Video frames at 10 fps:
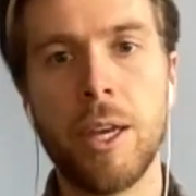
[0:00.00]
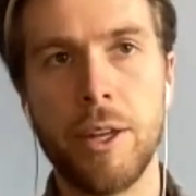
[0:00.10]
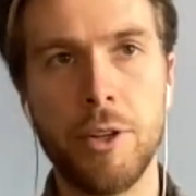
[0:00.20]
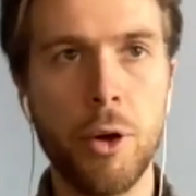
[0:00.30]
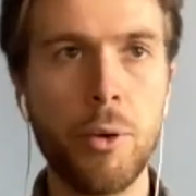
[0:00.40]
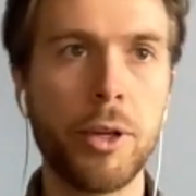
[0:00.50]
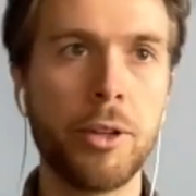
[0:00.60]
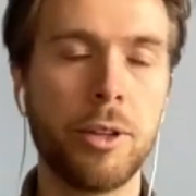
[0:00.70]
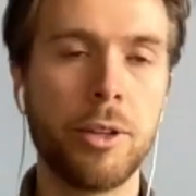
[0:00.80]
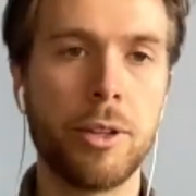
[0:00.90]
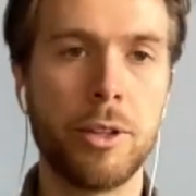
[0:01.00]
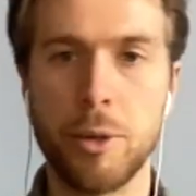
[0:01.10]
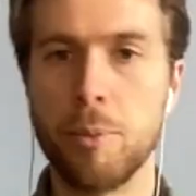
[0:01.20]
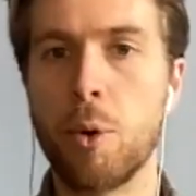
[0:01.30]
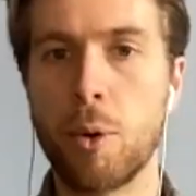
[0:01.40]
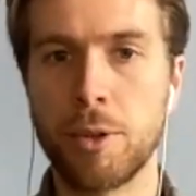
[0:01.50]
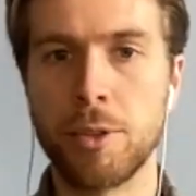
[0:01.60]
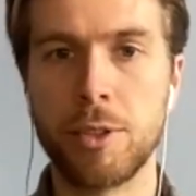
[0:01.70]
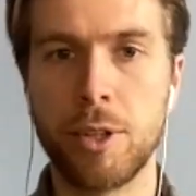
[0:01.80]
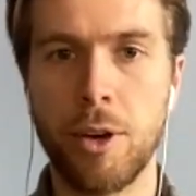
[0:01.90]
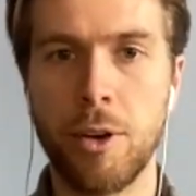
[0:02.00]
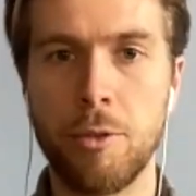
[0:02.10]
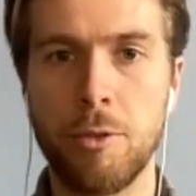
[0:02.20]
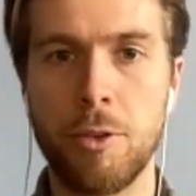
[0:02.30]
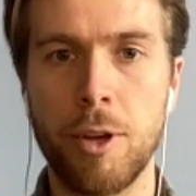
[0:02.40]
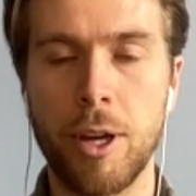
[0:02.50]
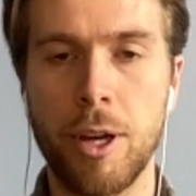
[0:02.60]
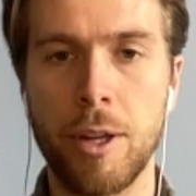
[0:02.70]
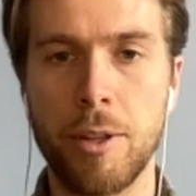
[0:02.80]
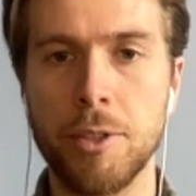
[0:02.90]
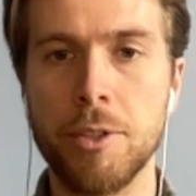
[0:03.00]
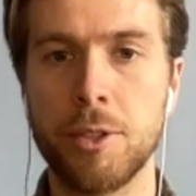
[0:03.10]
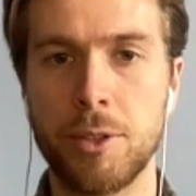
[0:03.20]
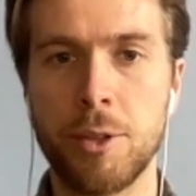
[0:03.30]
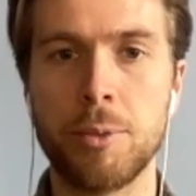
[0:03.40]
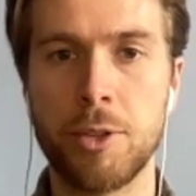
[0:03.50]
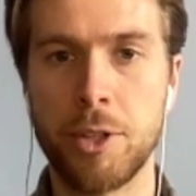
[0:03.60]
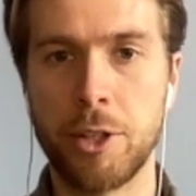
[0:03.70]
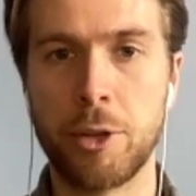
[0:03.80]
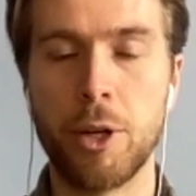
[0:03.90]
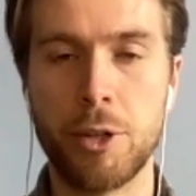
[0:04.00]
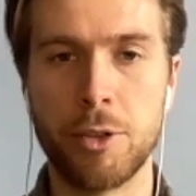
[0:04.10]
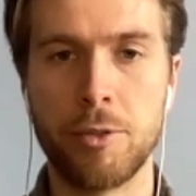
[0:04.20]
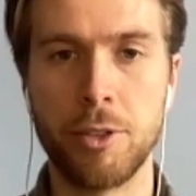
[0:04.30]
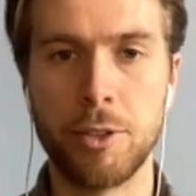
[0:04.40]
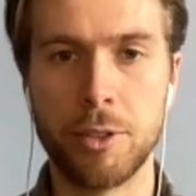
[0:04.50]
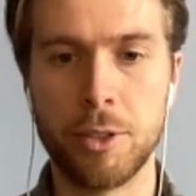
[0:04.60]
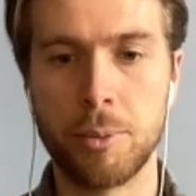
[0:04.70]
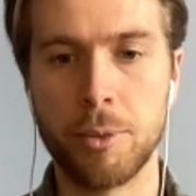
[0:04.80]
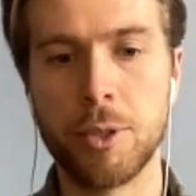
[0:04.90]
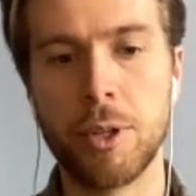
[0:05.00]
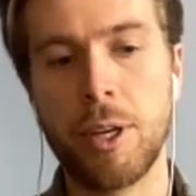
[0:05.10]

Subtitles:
And knowing the importance of these systems and the integration of these systems.